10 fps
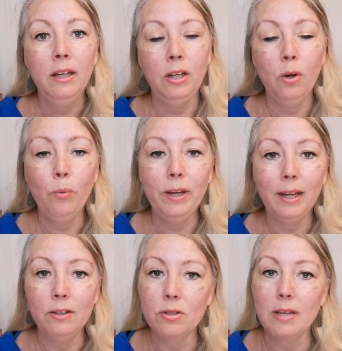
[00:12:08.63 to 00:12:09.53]
you know, we
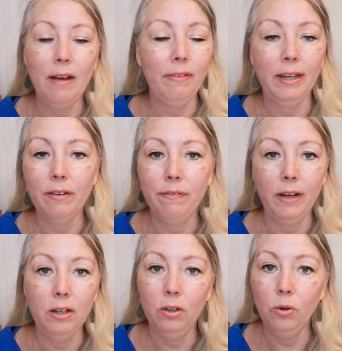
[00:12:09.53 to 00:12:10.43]
can just have like a
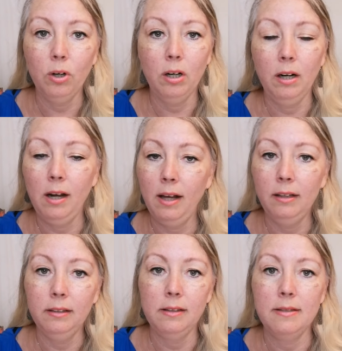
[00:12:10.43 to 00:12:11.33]
funnel or a, uh,